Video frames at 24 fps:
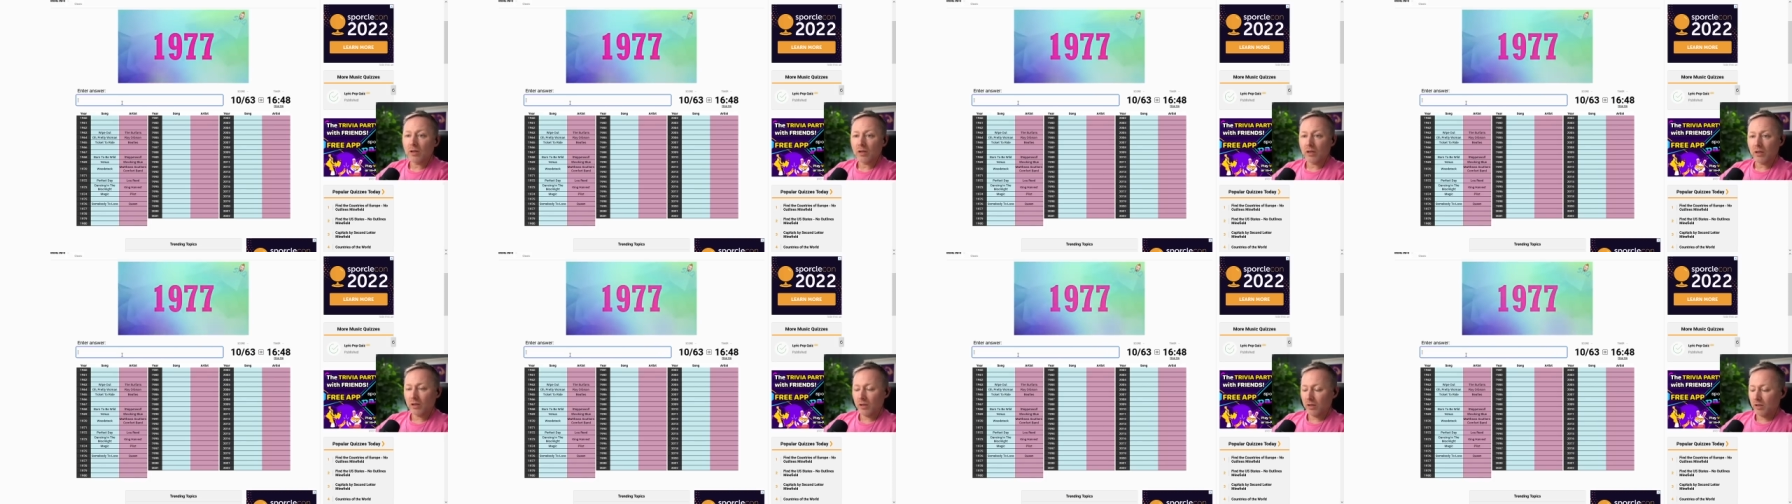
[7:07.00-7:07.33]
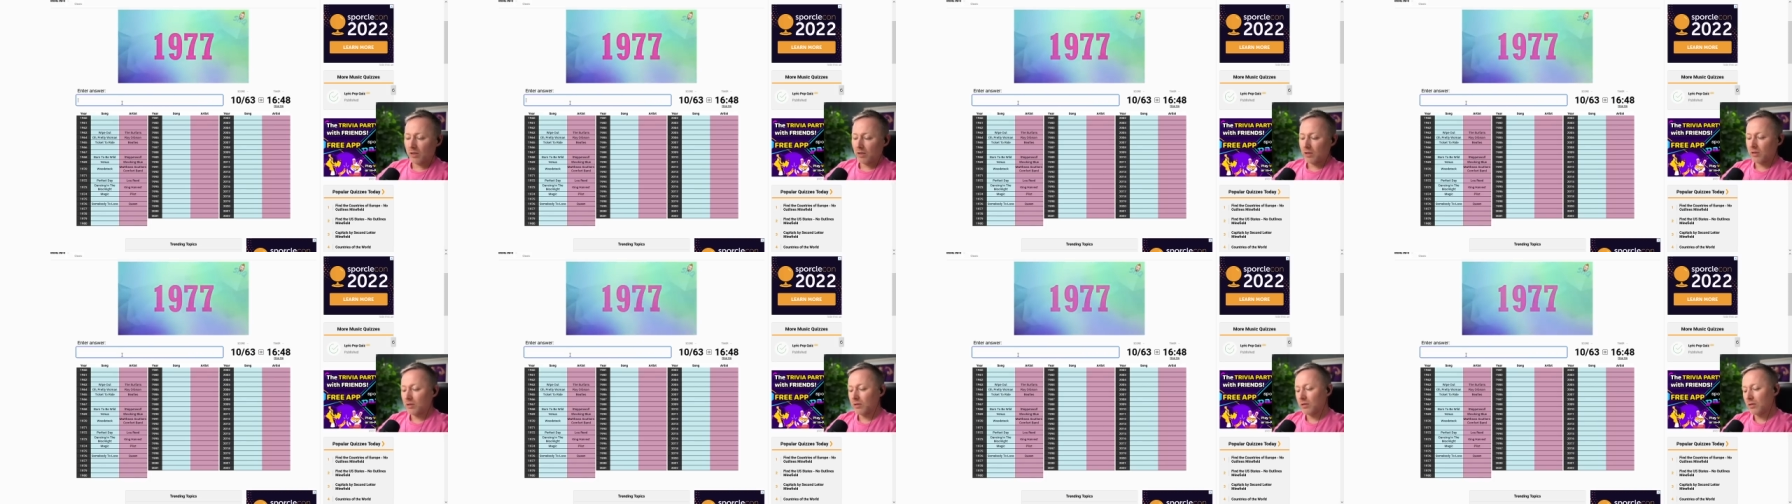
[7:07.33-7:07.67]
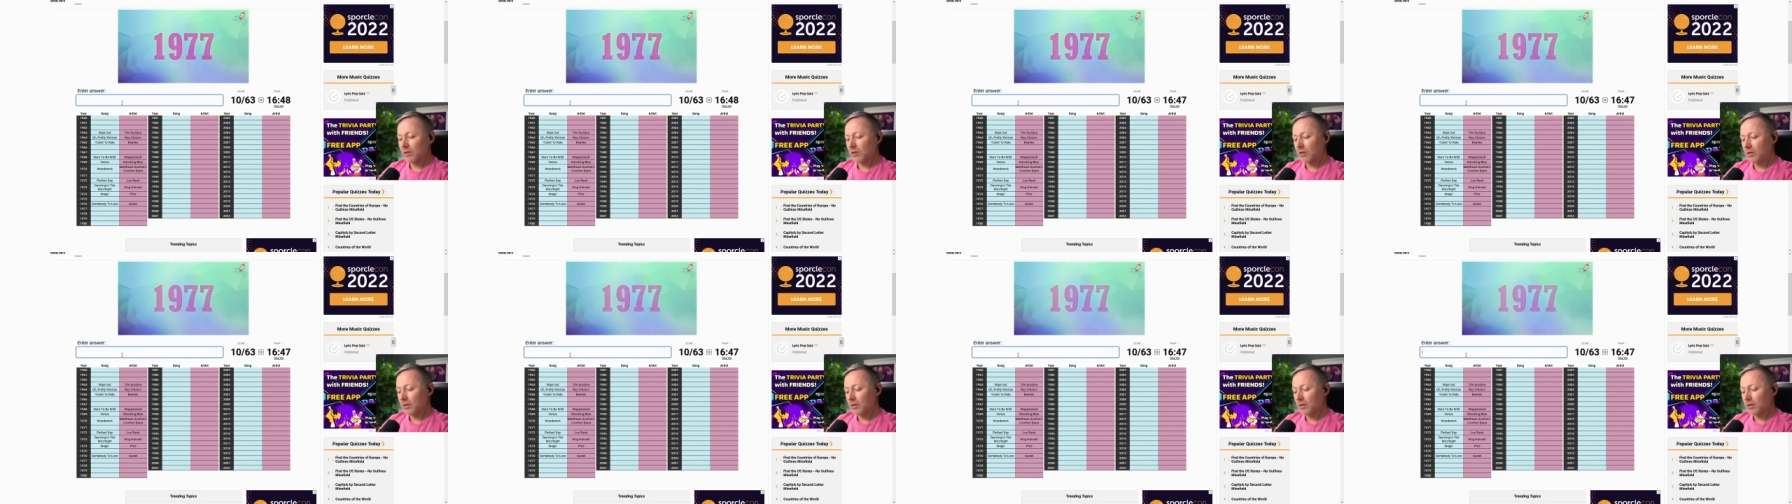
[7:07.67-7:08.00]
Uh,
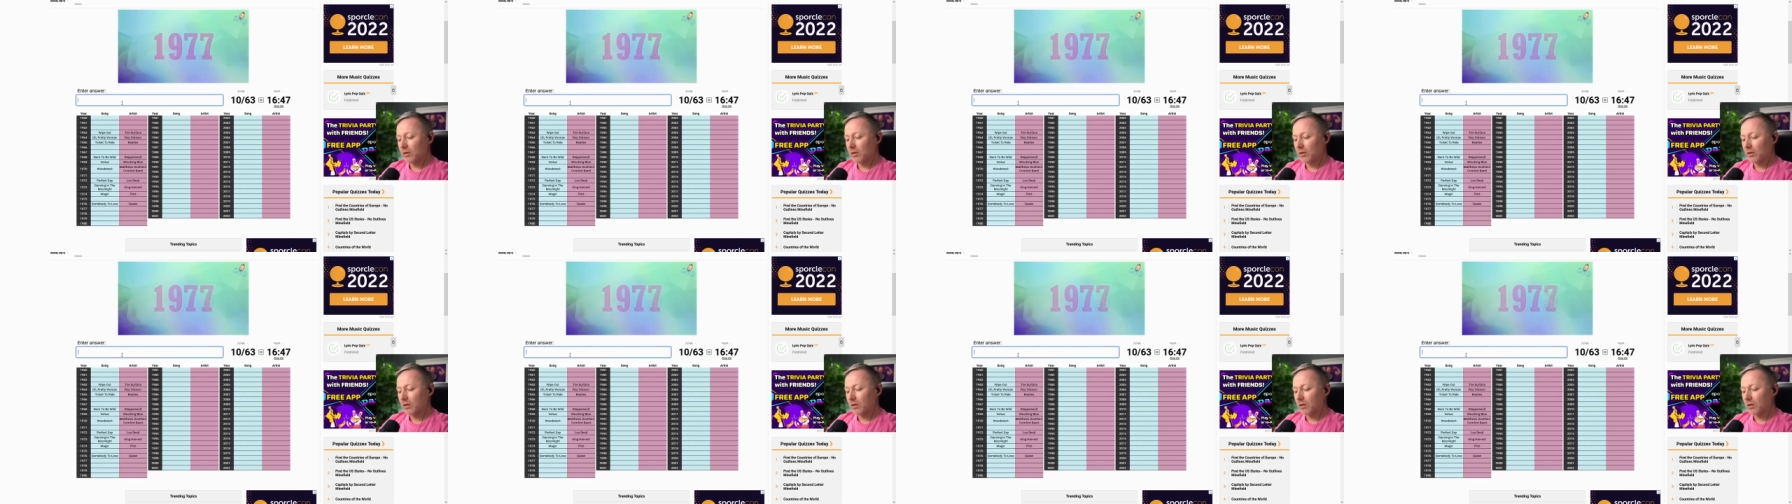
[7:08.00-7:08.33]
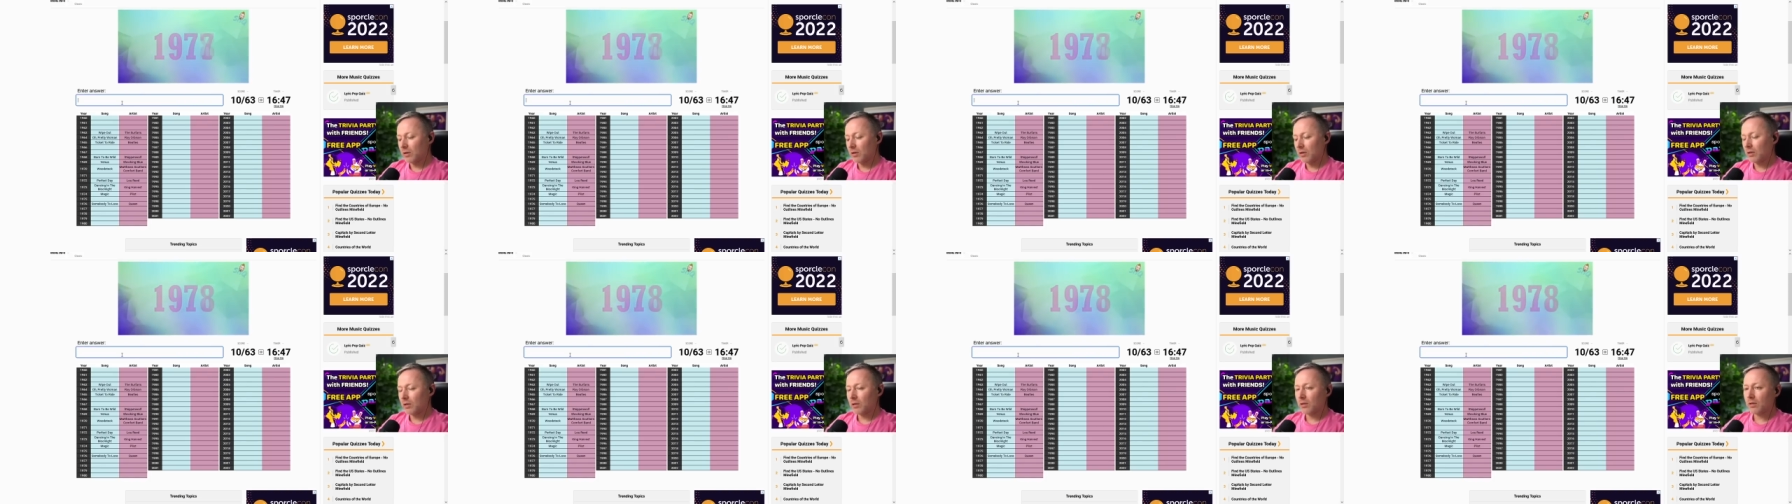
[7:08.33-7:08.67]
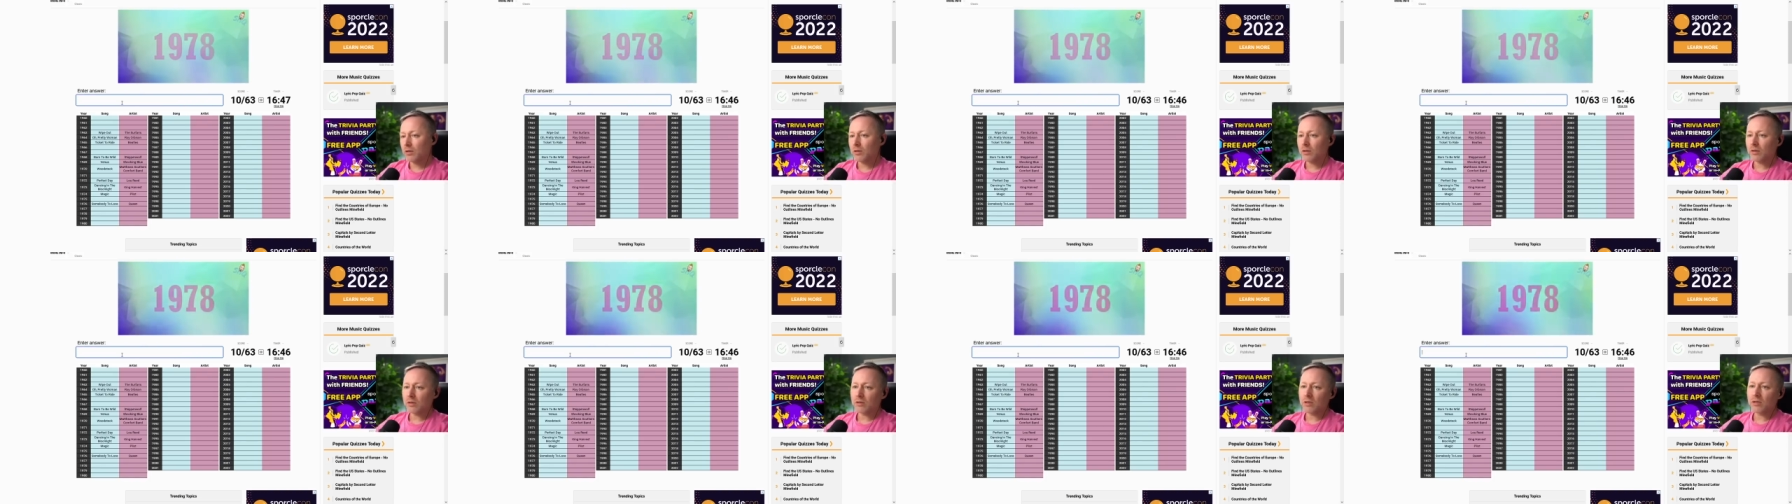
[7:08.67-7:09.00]

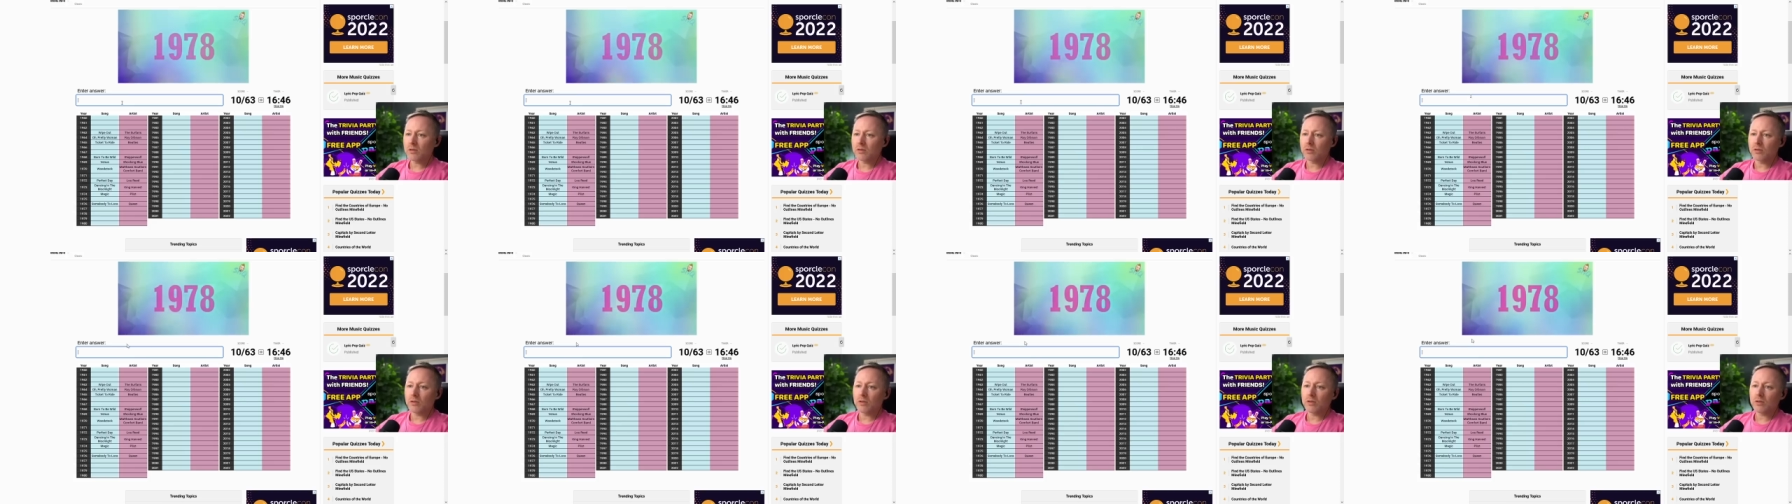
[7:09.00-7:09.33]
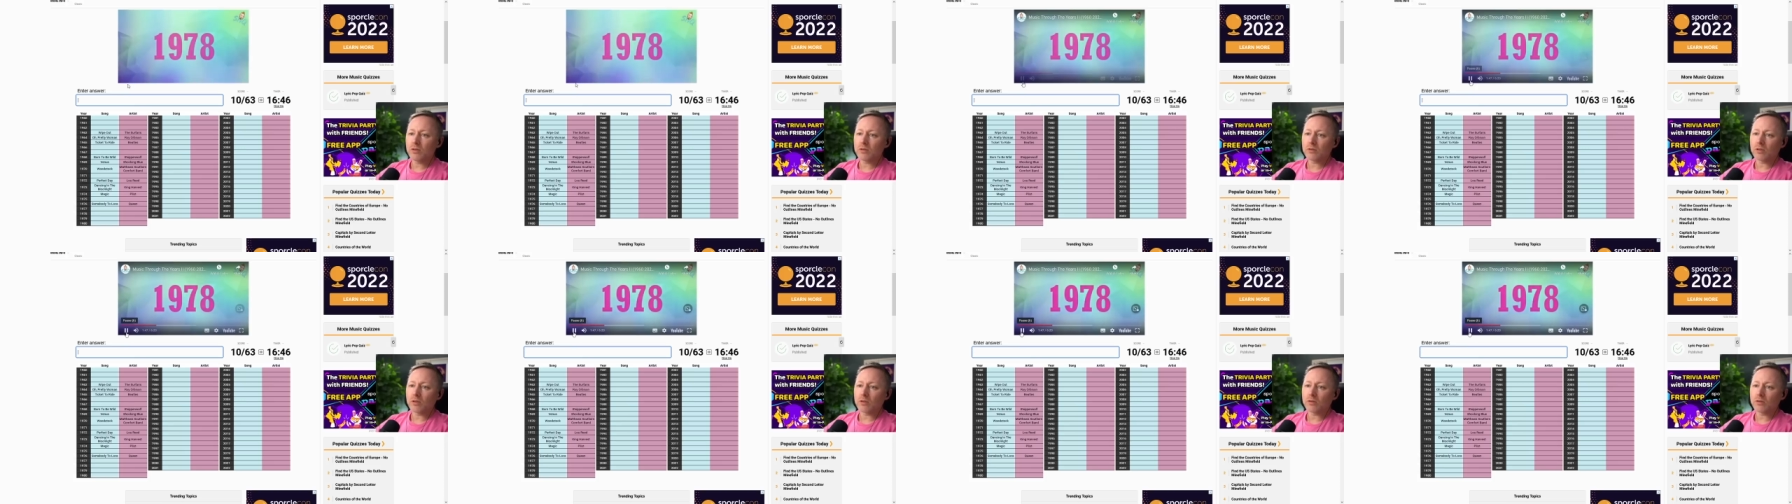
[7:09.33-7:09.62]
da, da, da,